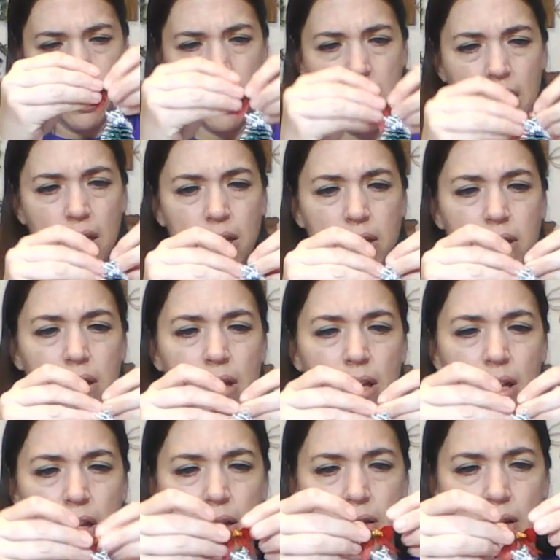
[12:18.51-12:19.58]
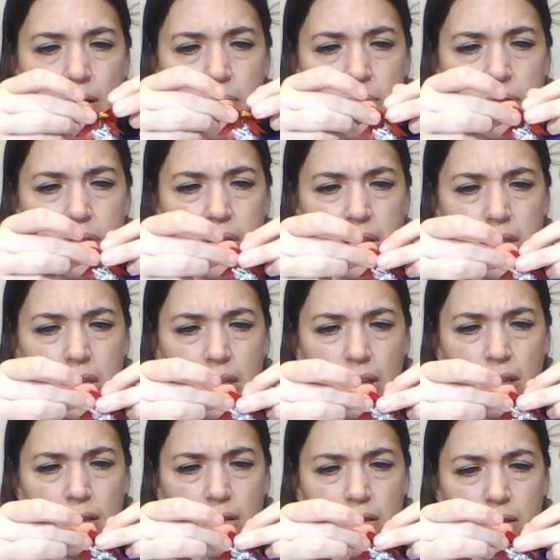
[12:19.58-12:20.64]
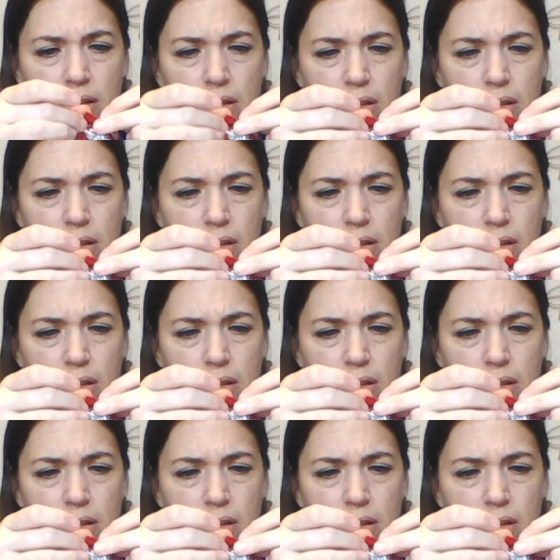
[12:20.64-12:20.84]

and I'm thinking